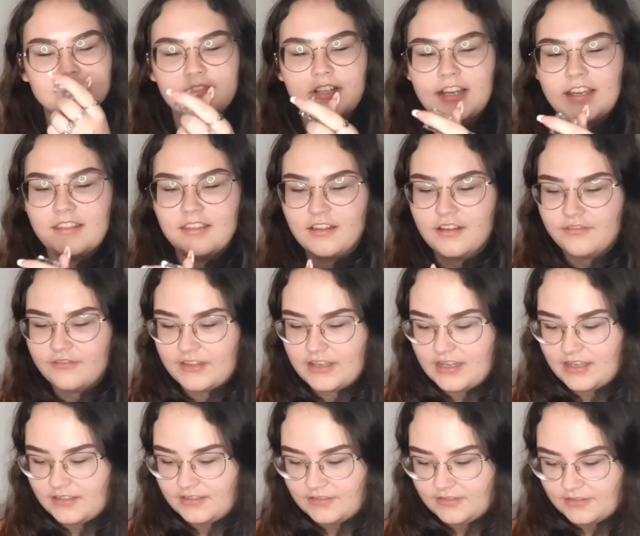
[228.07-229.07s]
I love
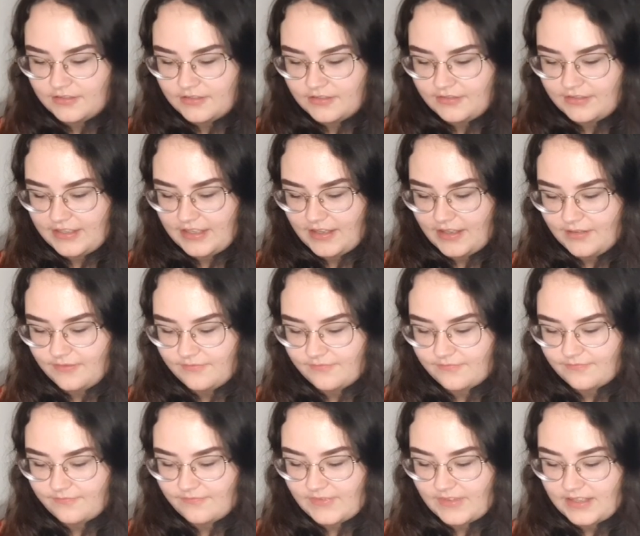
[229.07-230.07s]
that. Okay,
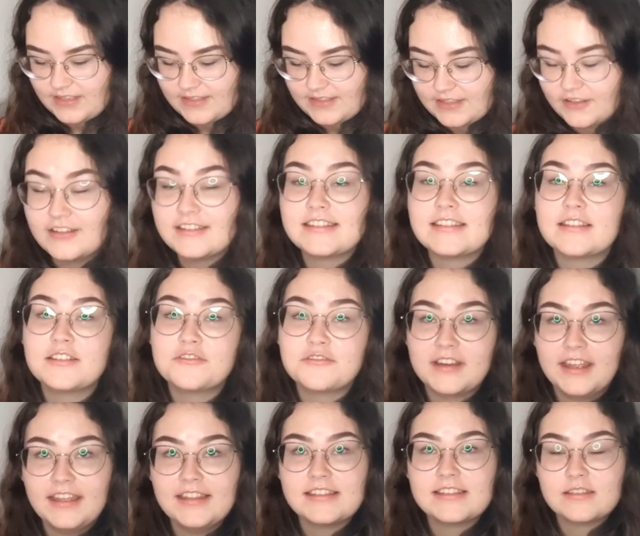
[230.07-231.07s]
so it's a
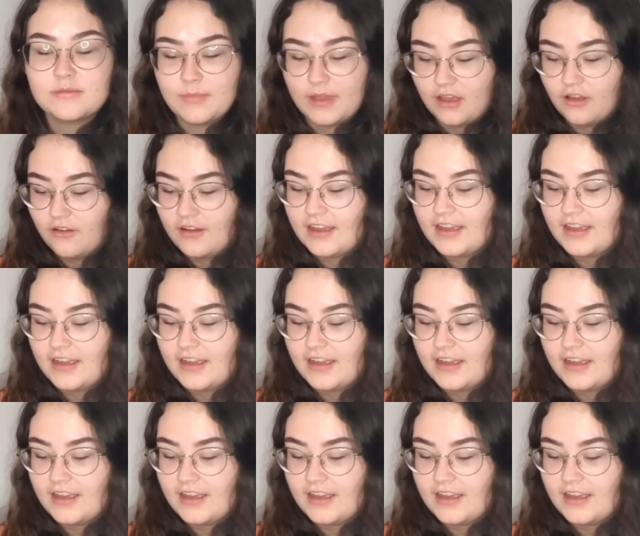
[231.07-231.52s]
great smell.